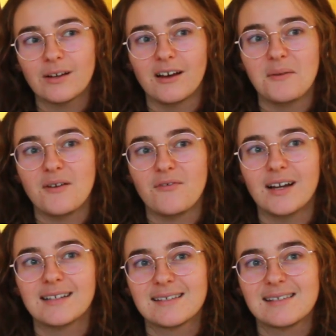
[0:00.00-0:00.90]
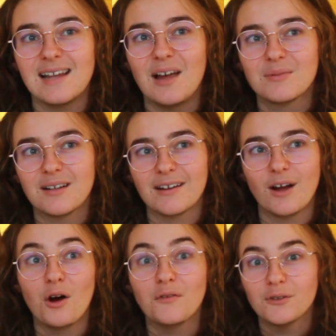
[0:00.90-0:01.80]
If I had slept like
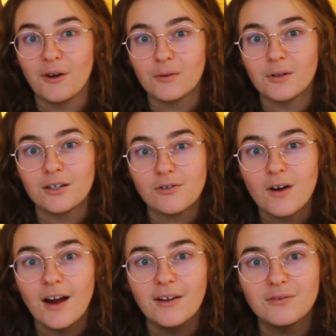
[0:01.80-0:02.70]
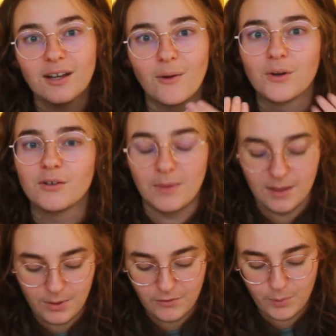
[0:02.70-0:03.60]
after everyone had arrived, it would have been
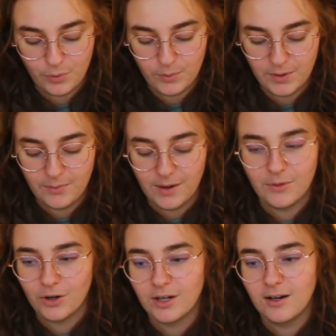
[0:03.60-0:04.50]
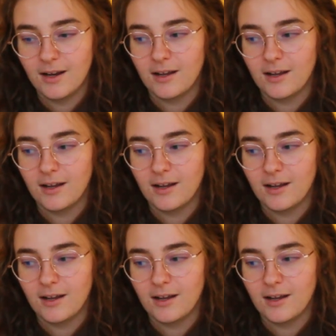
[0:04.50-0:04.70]
a bit of a problem, I'm not gonna lie.